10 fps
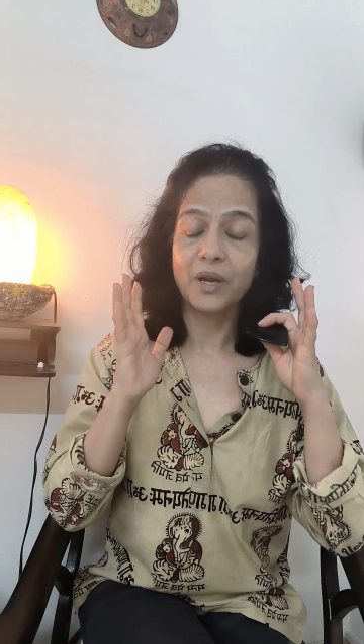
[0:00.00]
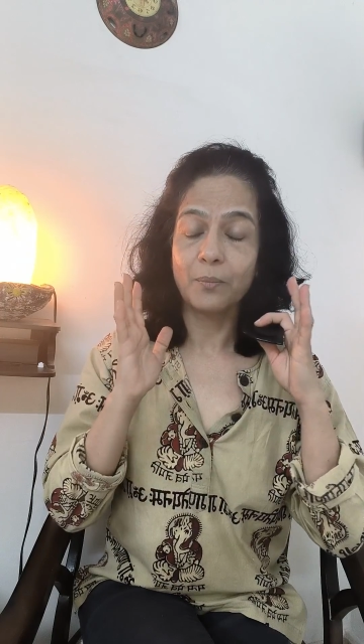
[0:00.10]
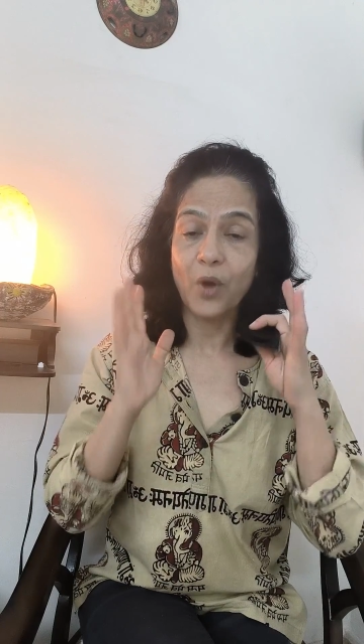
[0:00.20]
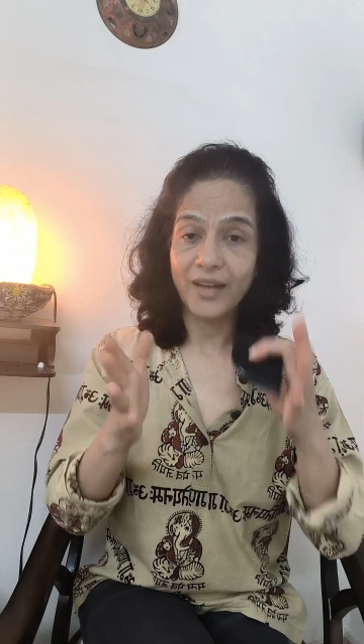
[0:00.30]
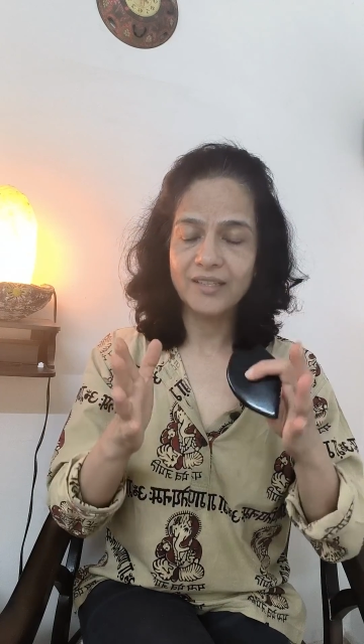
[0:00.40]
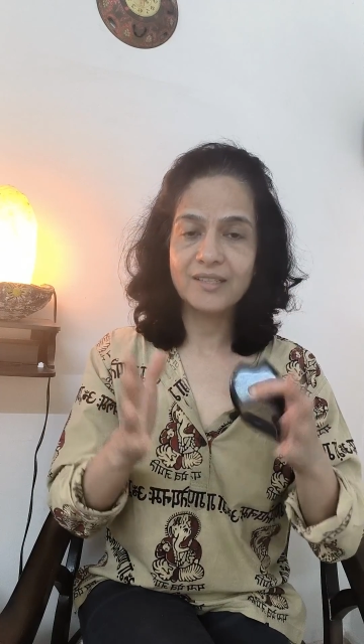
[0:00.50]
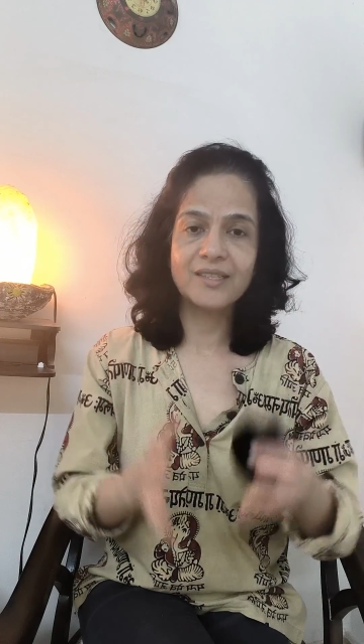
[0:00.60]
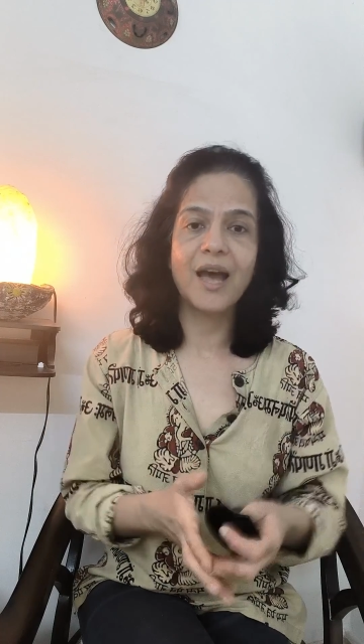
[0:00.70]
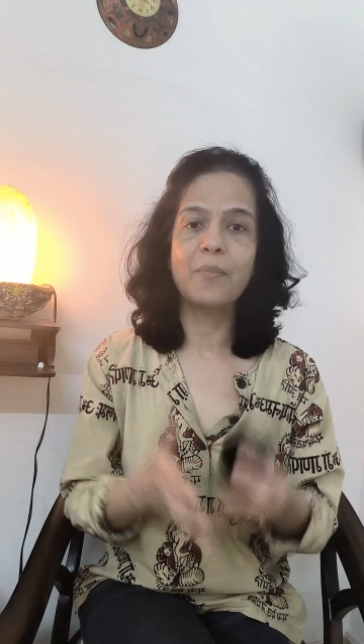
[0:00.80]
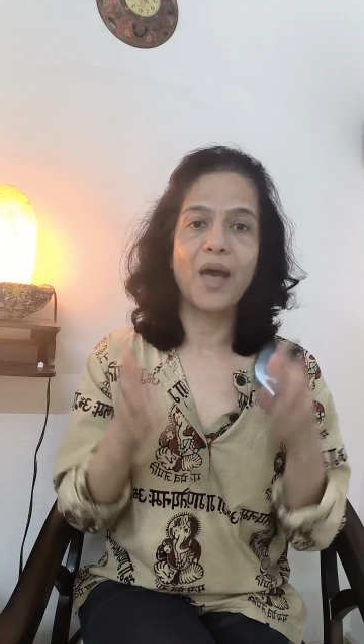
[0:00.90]
brightens
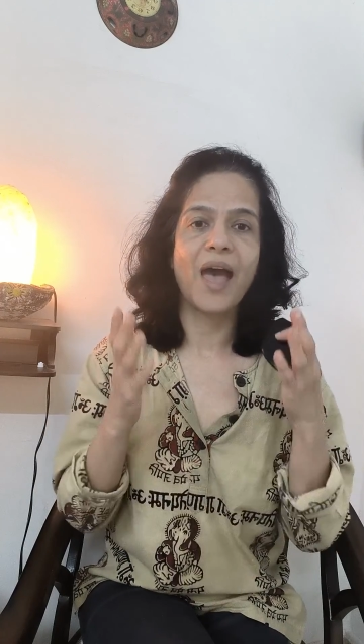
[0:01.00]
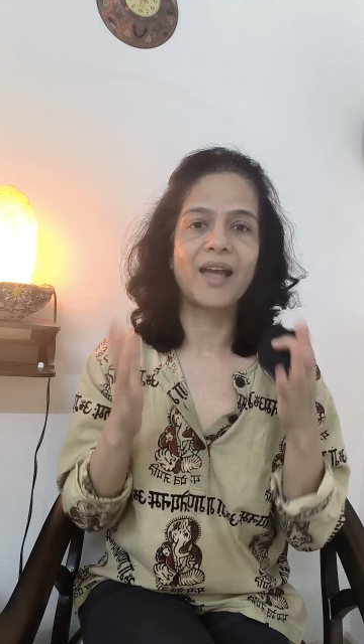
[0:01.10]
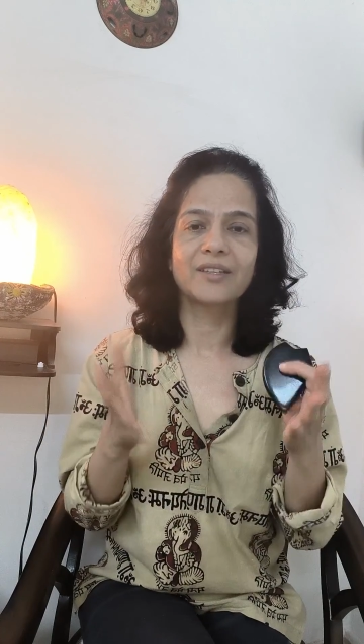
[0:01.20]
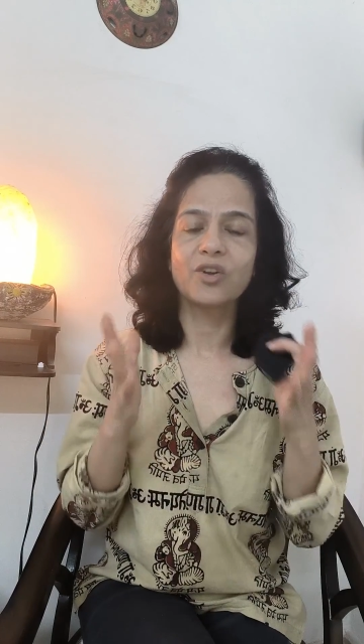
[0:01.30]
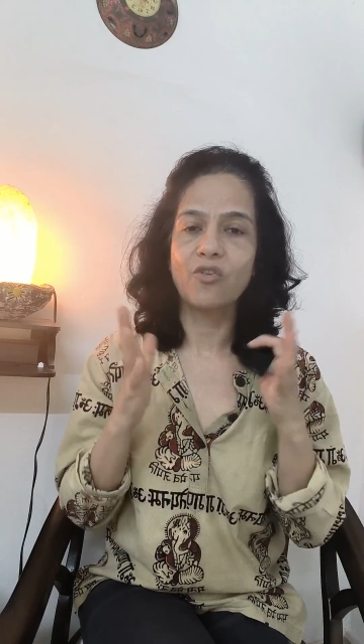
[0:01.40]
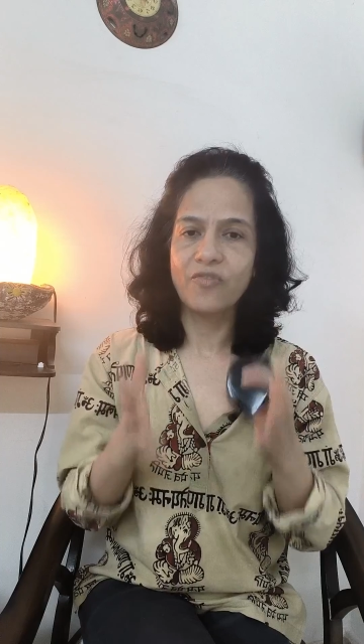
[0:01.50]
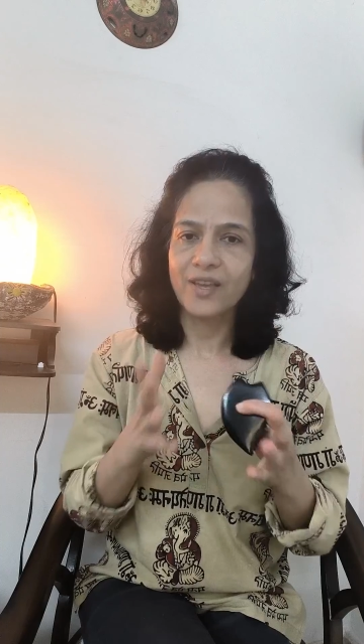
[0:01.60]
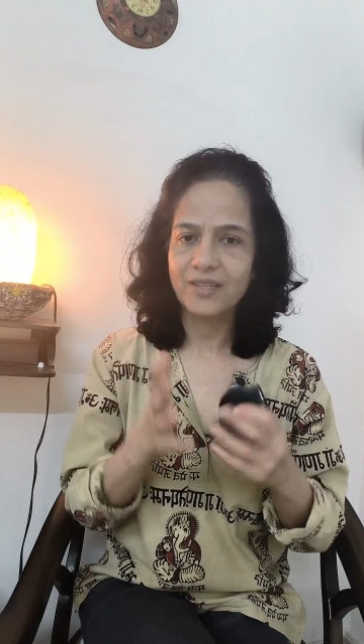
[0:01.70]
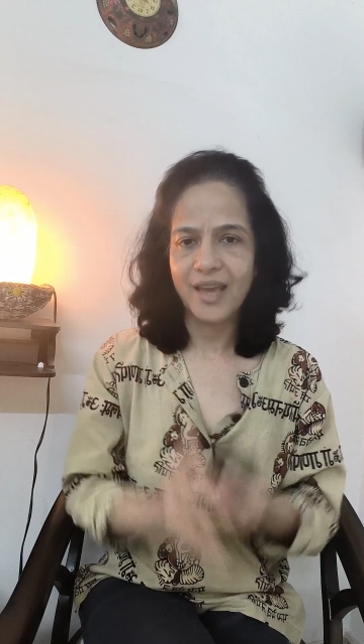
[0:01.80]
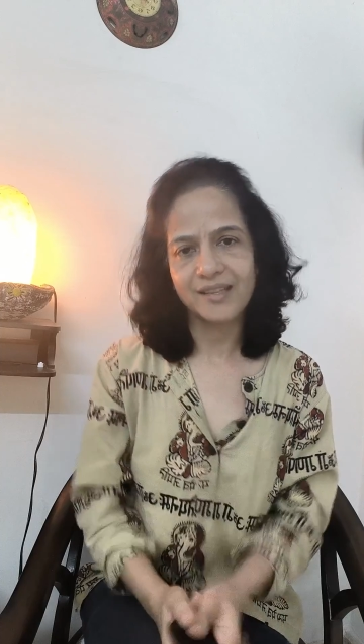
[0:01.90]
up and your
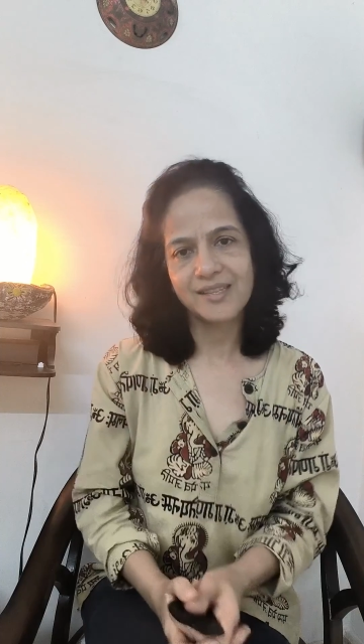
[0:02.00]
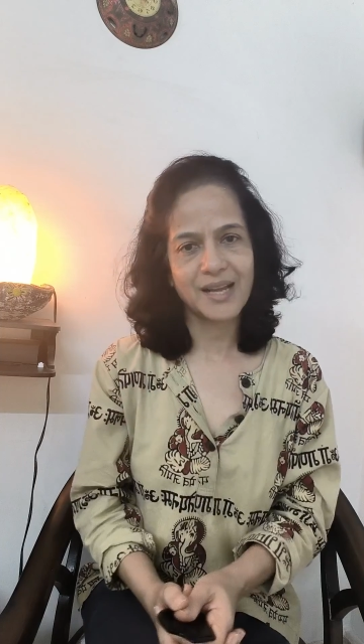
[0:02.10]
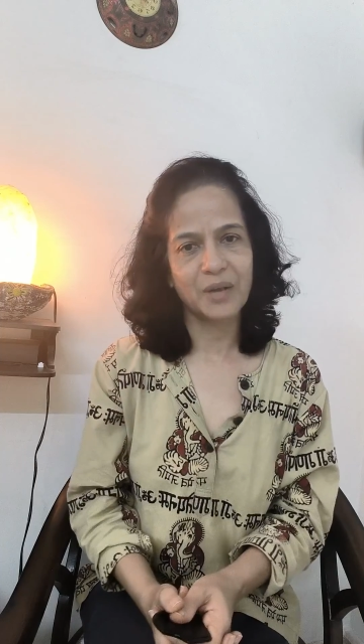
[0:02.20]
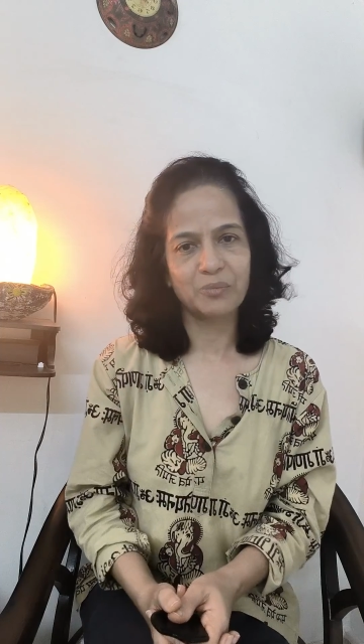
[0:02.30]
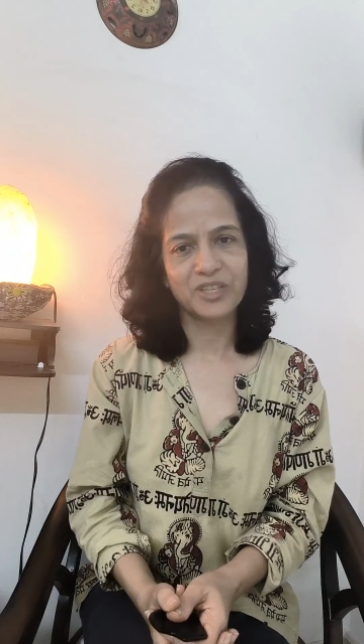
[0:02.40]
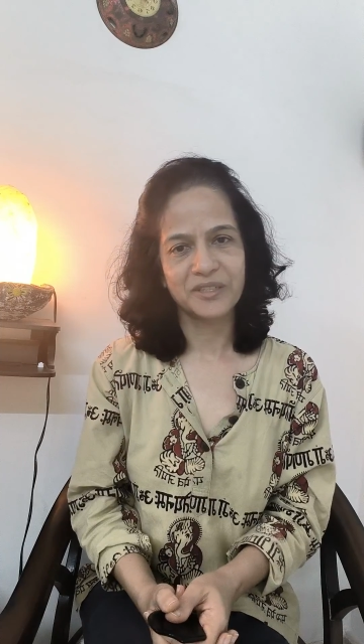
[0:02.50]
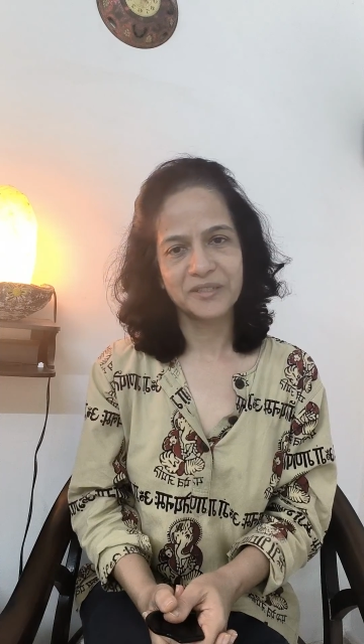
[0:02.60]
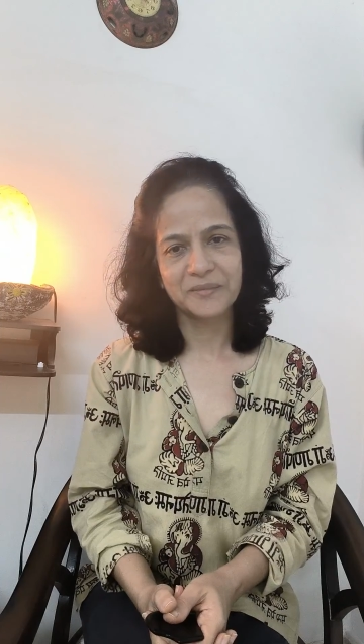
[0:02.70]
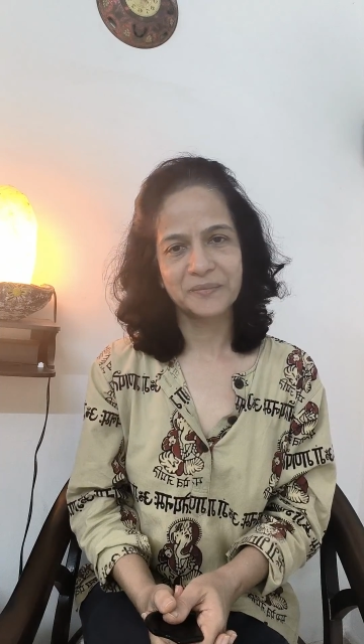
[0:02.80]
face gets sculpted.